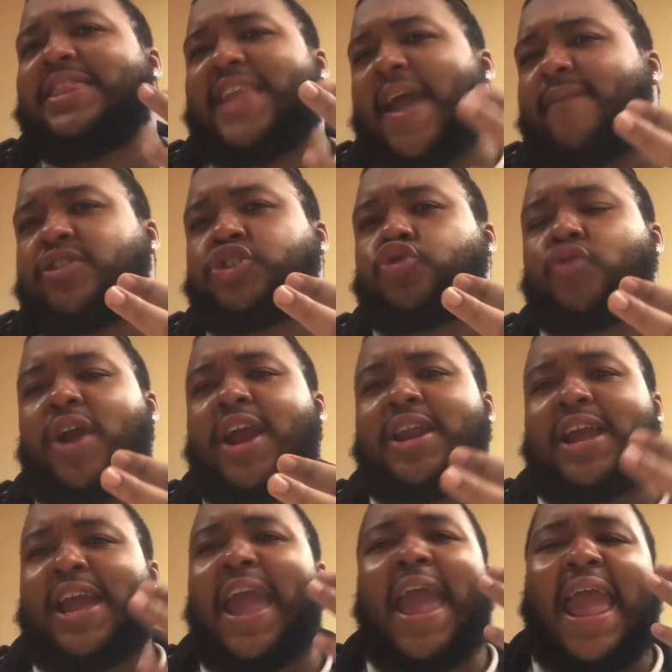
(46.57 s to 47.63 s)
Death
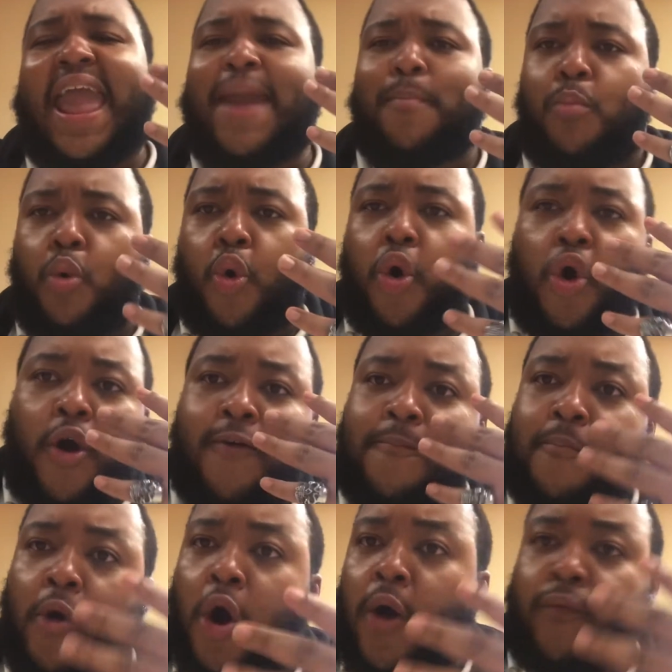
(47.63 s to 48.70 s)
Stranding, and more
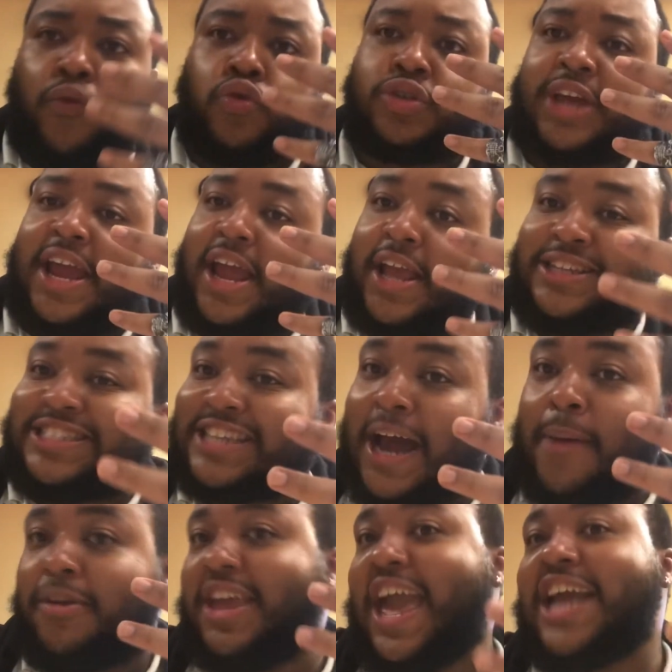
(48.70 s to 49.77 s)
of Marvel's and
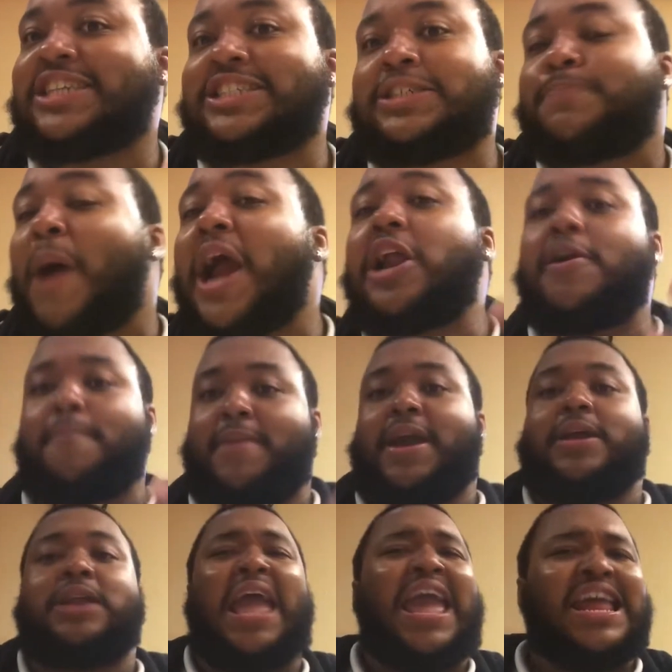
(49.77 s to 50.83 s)
Insomniac's
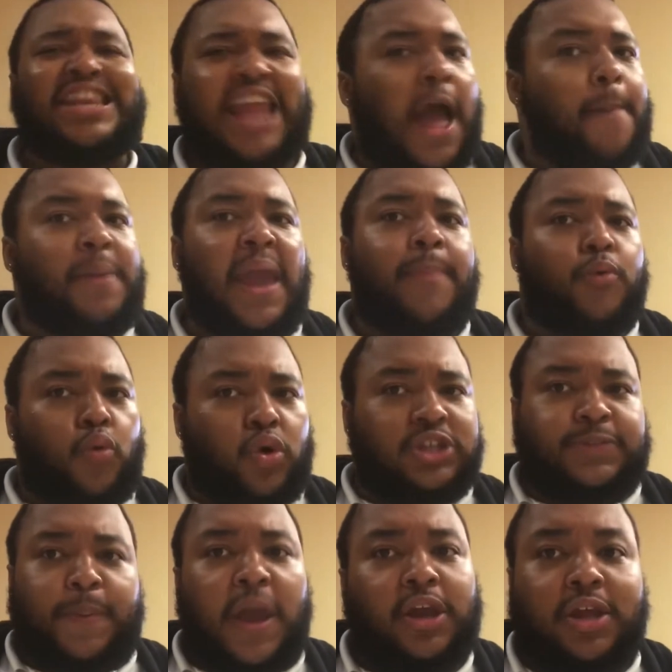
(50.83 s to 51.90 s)
Spider-Man. Now, people were
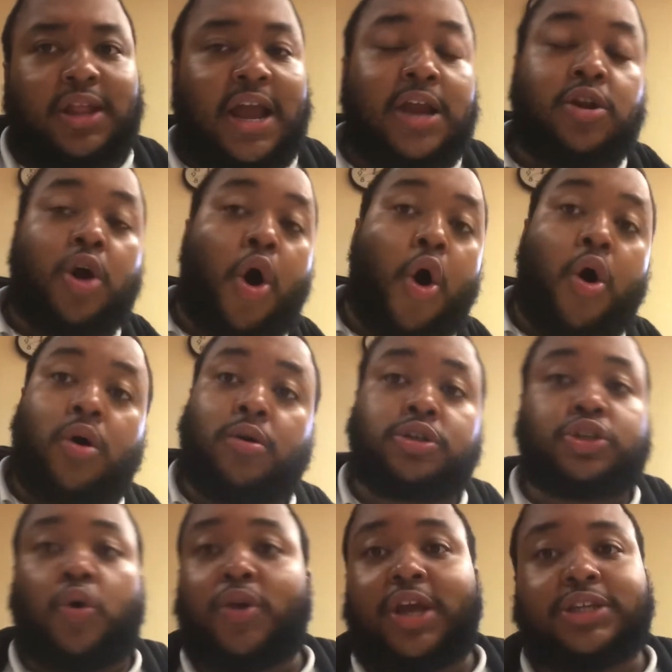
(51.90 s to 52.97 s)
speculating, oh,
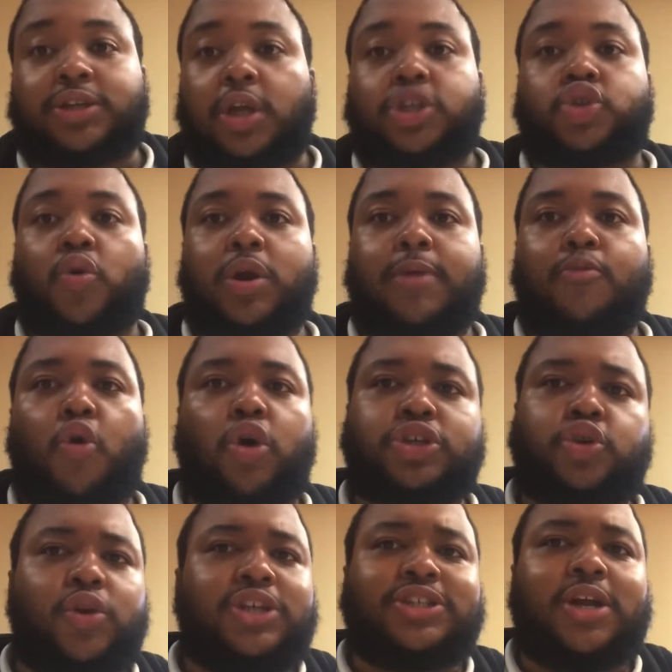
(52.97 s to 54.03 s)
Sony isn't going to show anymore,
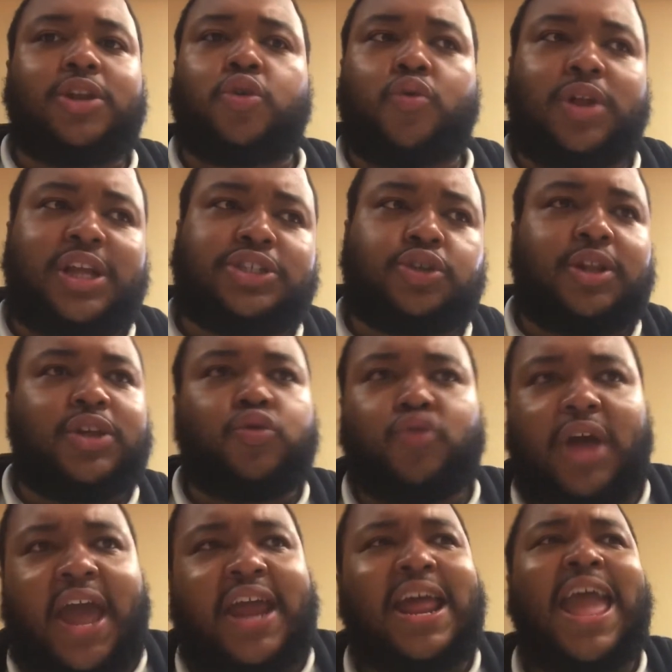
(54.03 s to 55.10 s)
Sony's going to do this or do
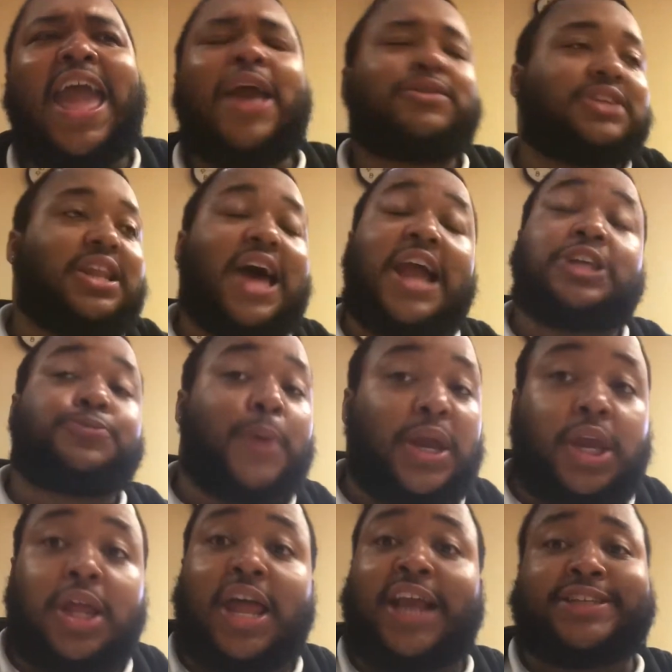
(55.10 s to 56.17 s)
that. There's a lot of
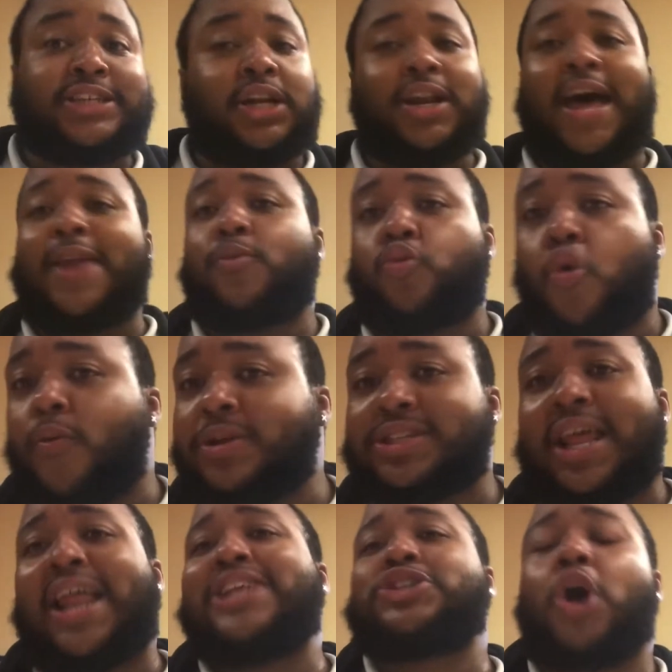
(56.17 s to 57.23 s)
speculation, a lot of rumors, a
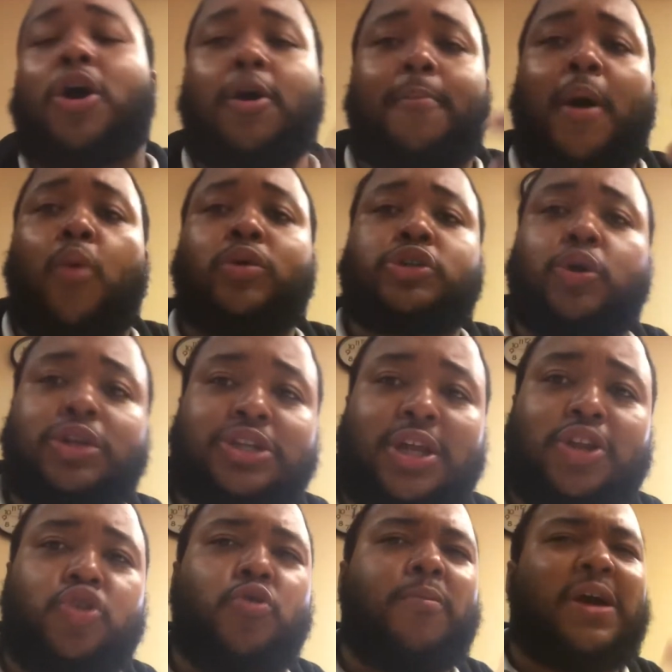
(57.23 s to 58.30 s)
lot of talk about what Sony's
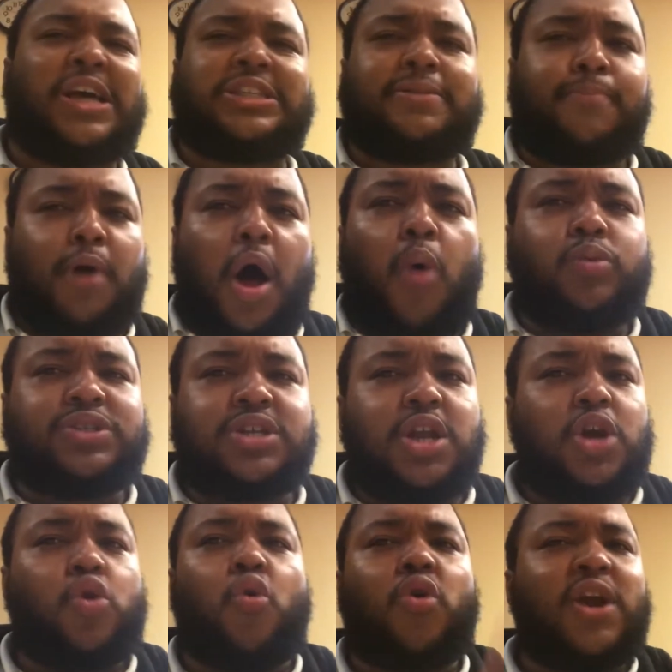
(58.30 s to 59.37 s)
going to do because the ball was in
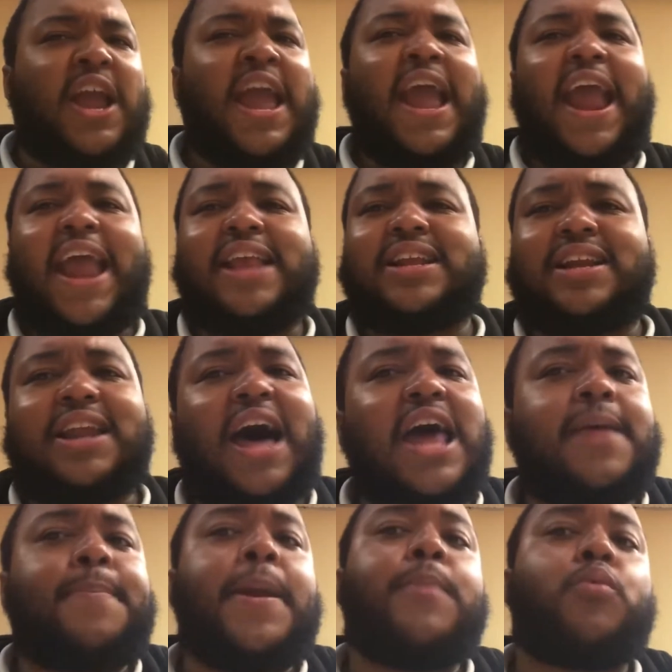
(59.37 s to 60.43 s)
their court. And a
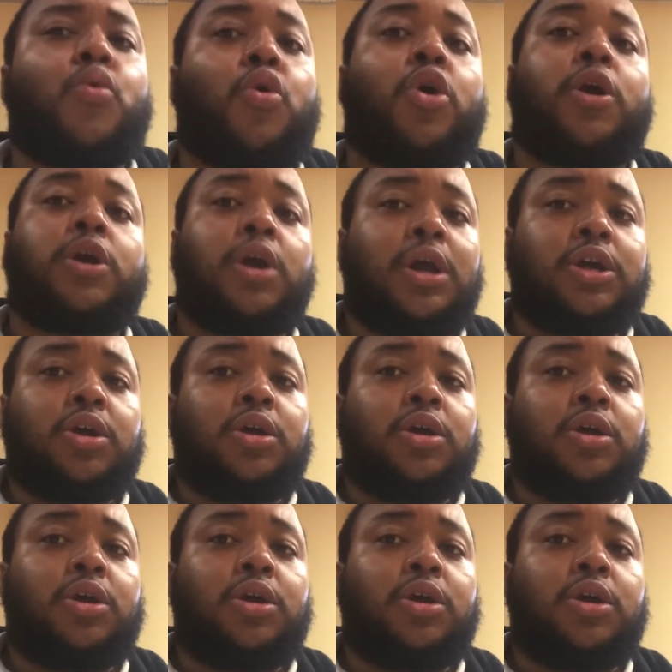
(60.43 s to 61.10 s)
lot of people were